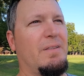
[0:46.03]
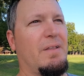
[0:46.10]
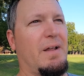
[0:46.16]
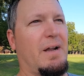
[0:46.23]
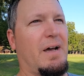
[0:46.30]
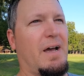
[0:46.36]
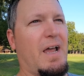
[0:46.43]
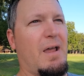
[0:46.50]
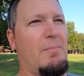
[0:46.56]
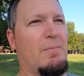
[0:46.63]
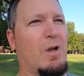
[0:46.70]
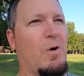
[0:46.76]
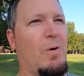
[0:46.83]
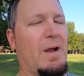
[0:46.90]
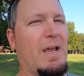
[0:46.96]
that
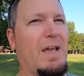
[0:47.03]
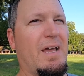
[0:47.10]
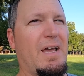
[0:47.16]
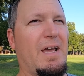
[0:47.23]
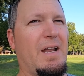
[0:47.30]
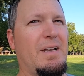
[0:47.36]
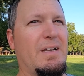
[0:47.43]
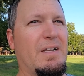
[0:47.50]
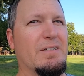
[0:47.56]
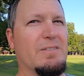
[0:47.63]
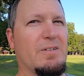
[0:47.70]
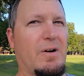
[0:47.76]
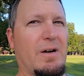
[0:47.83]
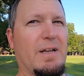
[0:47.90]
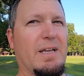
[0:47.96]
I'm going ahead and
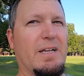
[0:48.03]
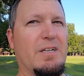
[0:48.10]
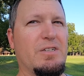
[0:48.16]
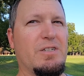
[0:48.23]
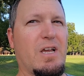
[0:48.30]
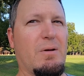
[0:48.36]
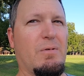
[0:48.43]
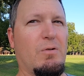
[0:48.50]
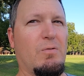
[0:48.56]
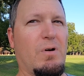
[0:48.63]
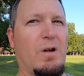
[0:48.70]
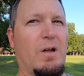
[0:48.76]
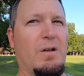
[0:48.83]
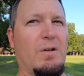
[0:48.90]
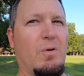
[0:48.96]
starting to get in shape and
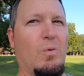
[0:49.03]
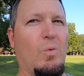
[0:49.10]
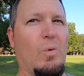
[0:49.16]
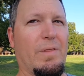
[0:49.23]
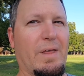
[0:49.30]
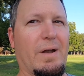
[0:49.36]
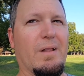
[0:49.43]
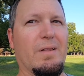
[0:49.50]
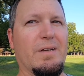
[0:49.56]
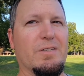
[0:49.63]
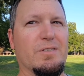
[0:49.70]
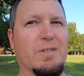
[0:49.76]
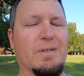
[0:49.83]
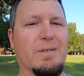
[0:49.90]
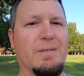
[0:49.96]
run without
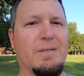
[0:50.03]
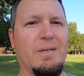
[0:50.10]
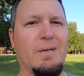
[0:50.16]
Alecia.